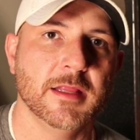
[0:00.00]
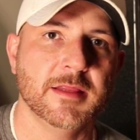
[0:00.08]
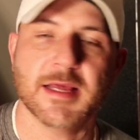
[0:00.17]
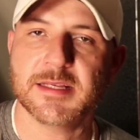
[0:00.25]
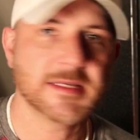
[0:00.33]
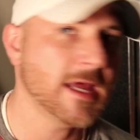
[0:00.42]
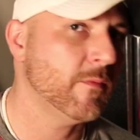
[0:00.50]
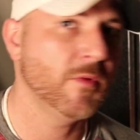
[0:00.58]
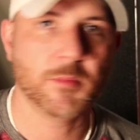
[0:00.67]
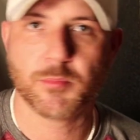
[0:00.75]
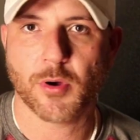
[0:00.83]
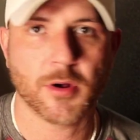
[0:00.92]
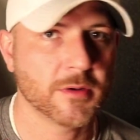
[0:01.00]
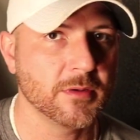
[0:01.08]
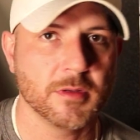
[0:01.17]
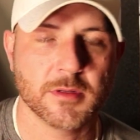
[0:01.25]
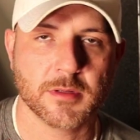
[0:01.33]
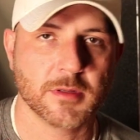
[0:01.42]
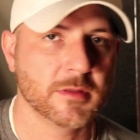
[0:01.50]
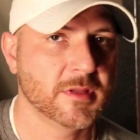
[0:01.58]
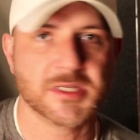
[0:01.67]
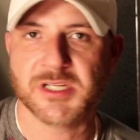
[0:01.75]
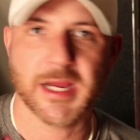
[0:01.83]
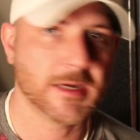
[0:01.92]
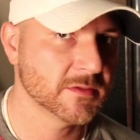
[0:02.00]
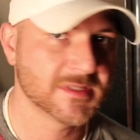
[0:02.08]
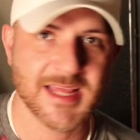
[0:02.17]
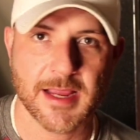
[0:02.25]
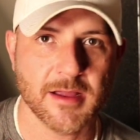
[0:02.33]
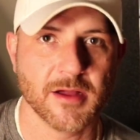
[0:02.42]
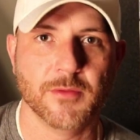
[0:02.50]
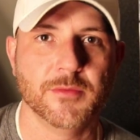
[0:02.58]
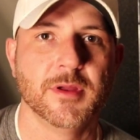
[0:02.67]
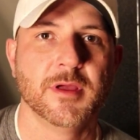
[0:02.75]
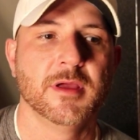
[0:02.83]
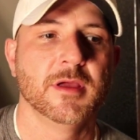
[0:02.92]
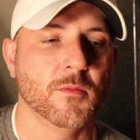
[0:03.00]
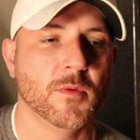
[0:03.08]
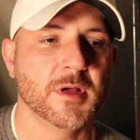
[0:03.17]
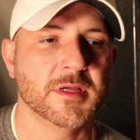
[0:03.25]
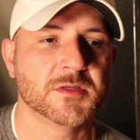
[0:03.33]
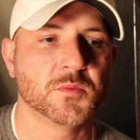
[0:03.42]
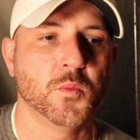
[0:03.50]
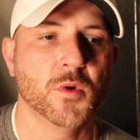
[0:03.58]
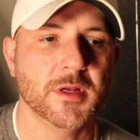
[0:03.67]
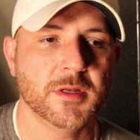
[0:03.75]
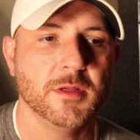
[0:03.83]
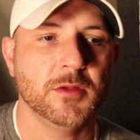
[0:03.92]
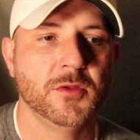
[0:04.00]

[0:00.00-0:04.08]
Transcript: that's not what brought the channels down was what